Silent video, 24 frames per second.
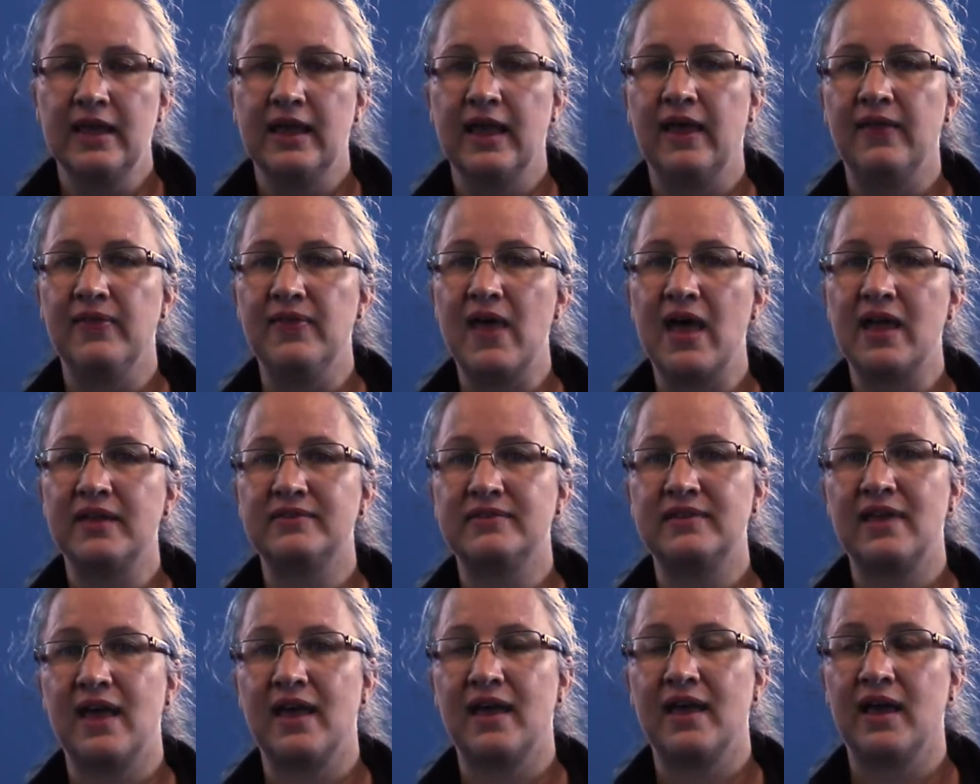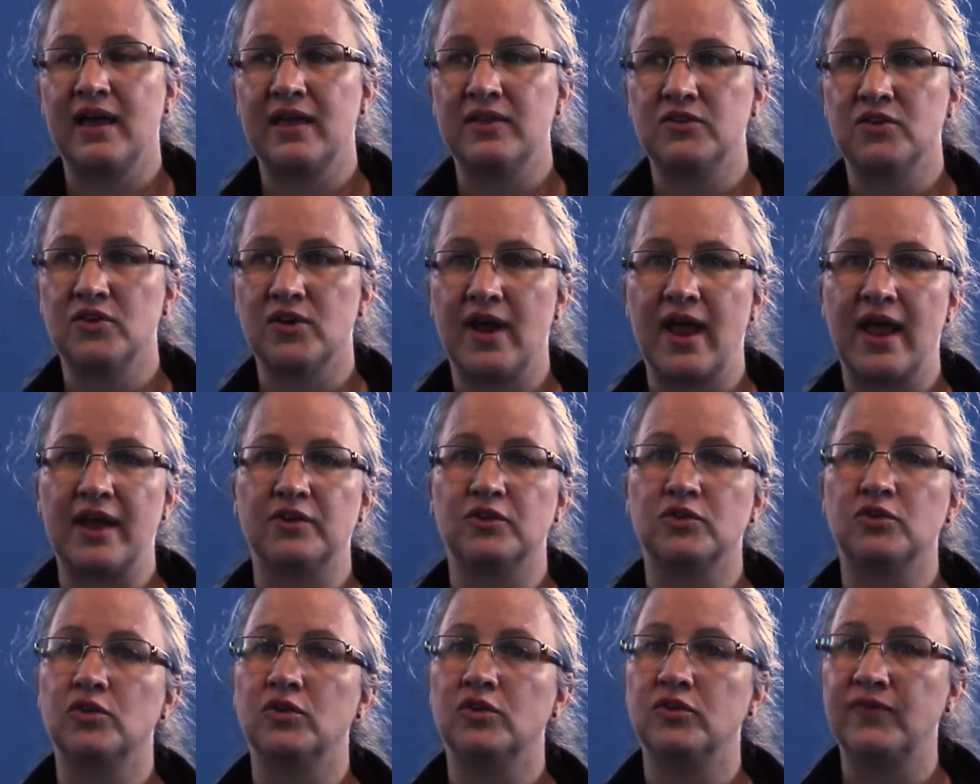and that's either
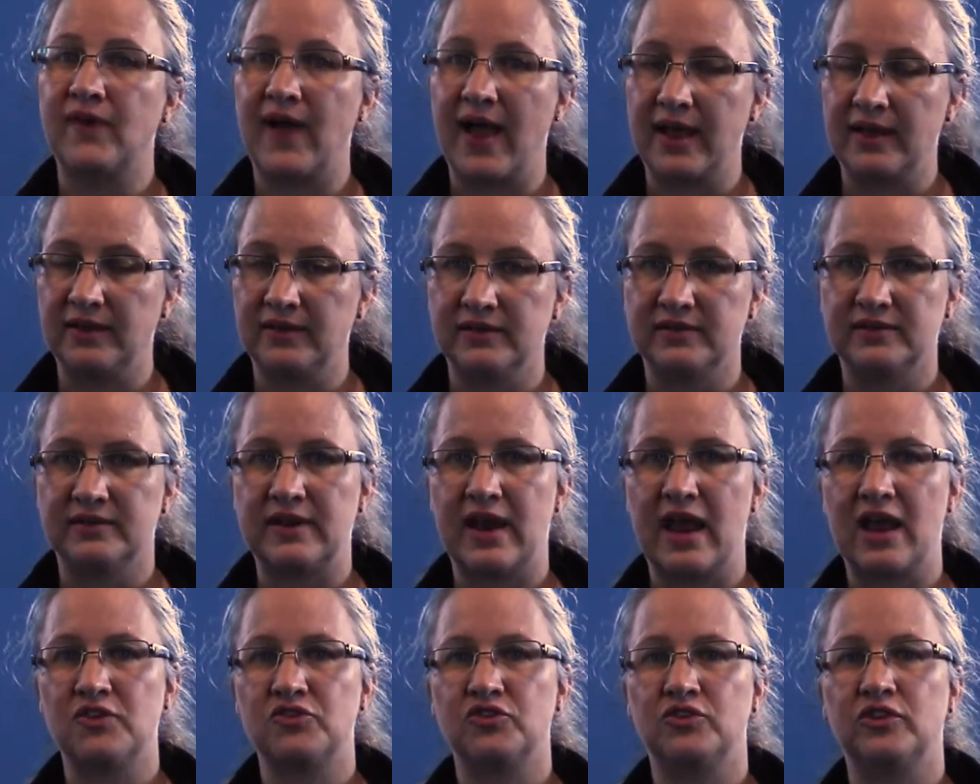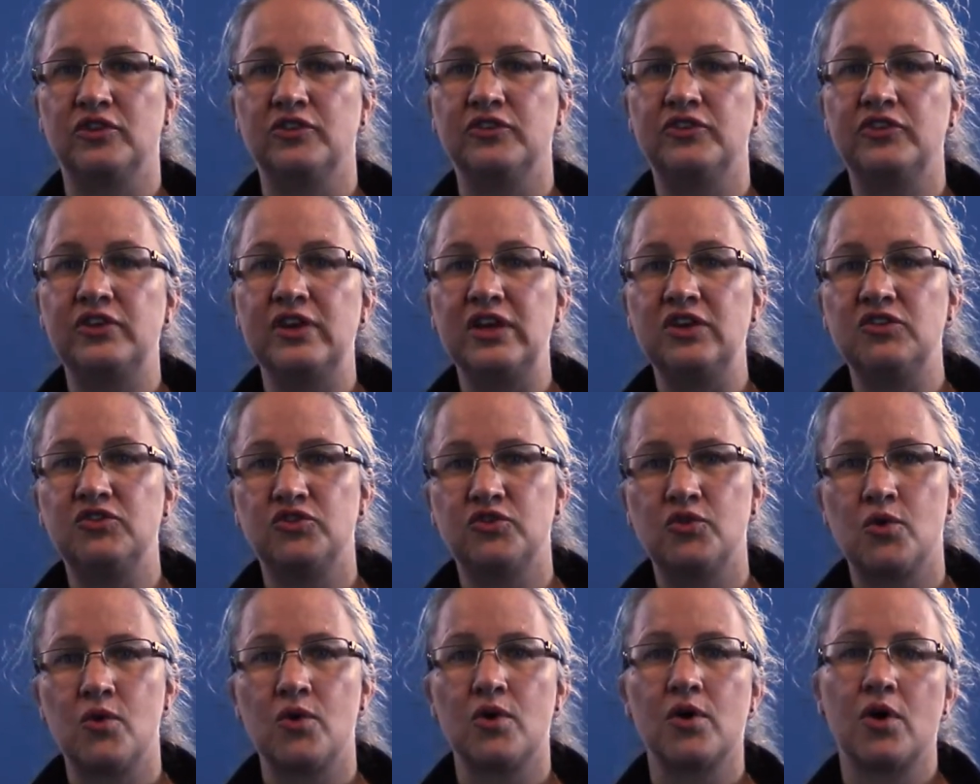at Gulf Islands National
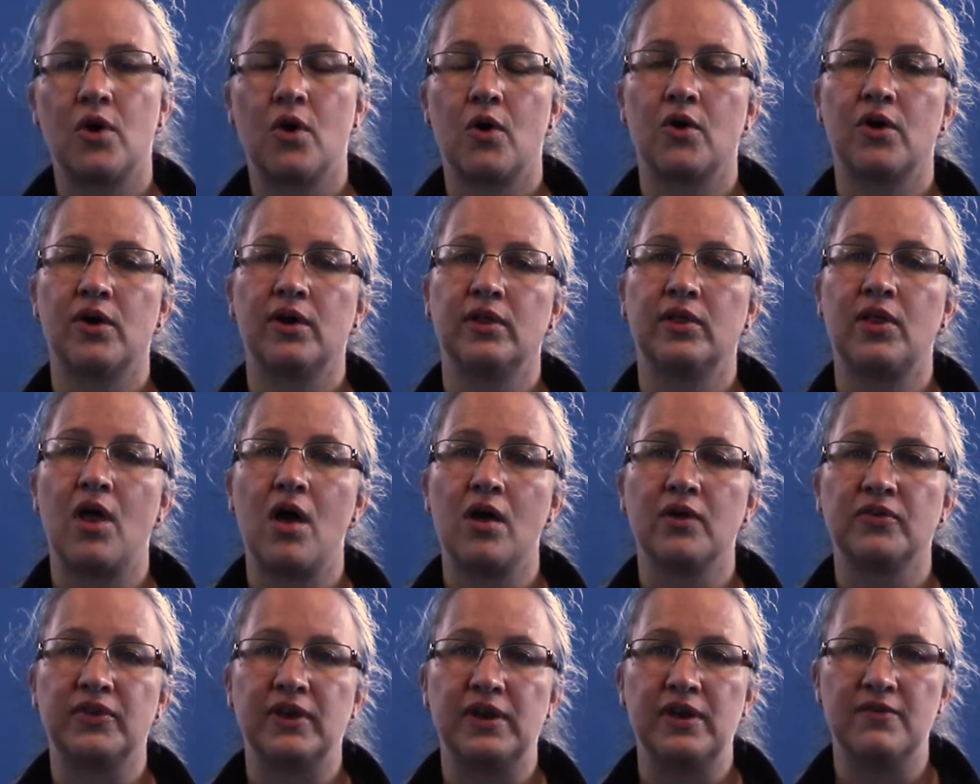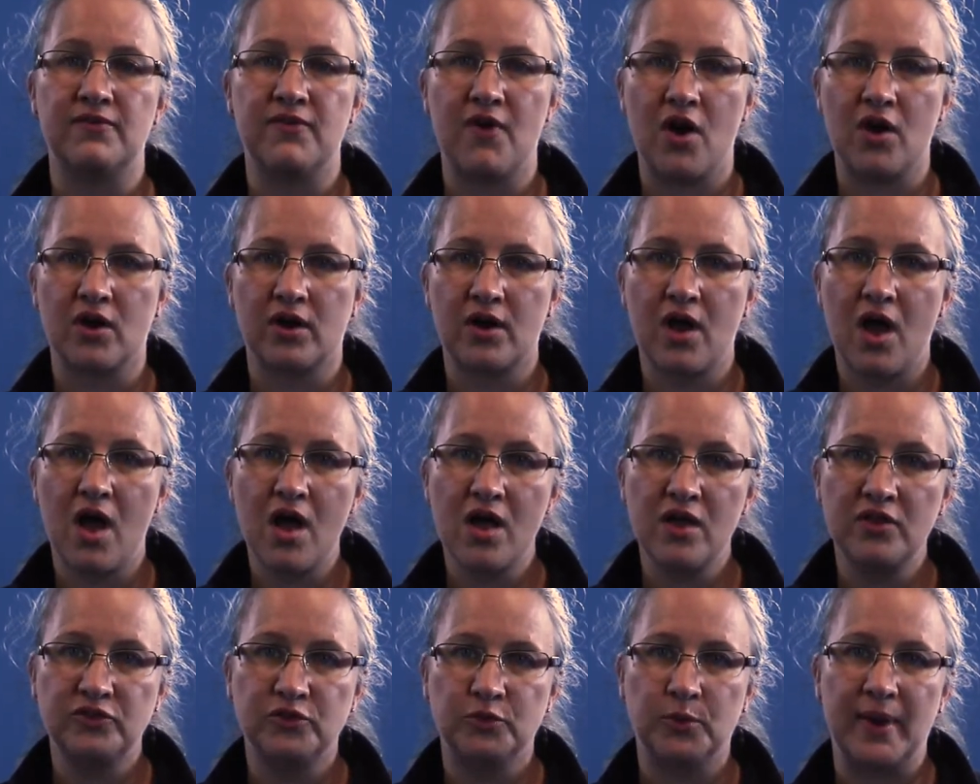Seashore or along the Navarre
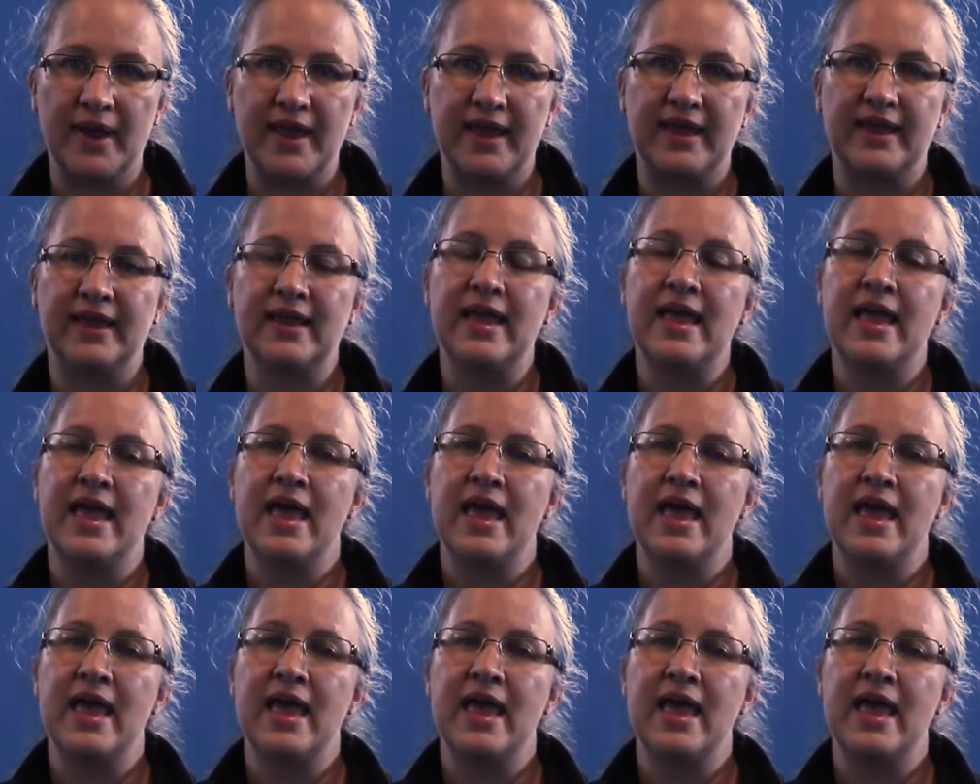Causeway.